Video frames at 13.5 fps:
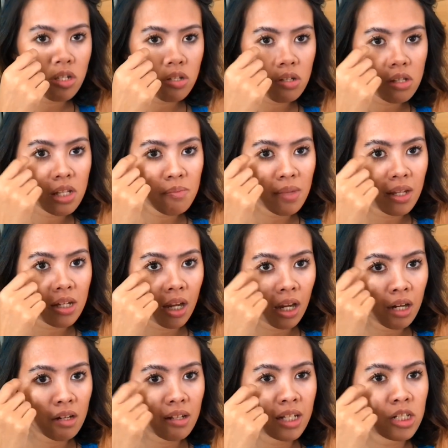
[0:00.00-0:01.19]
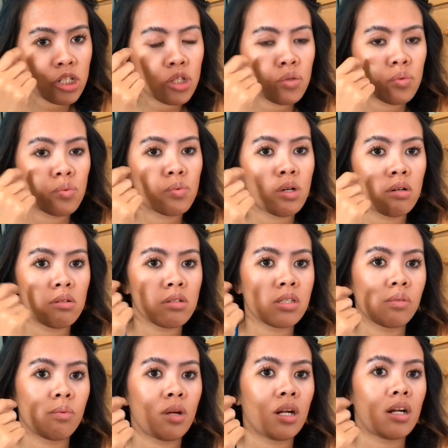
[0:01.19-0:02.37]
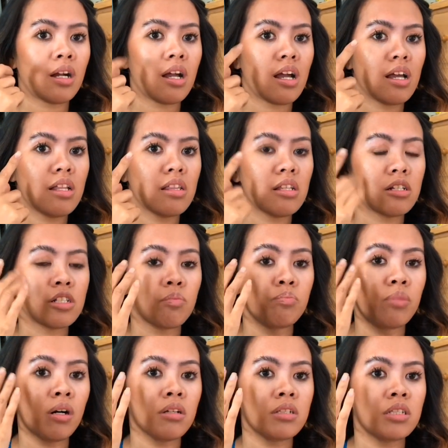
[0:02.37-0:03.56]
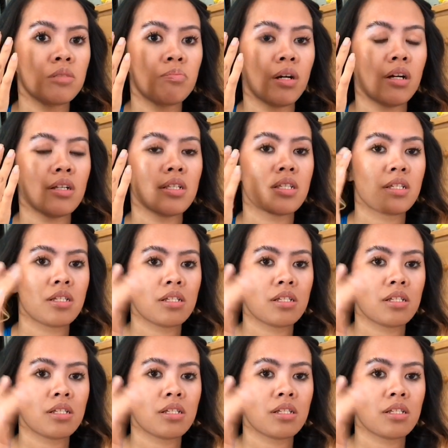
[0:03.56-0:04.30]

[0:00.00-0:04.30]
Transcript: to then make hair like strokes where there's bald spots.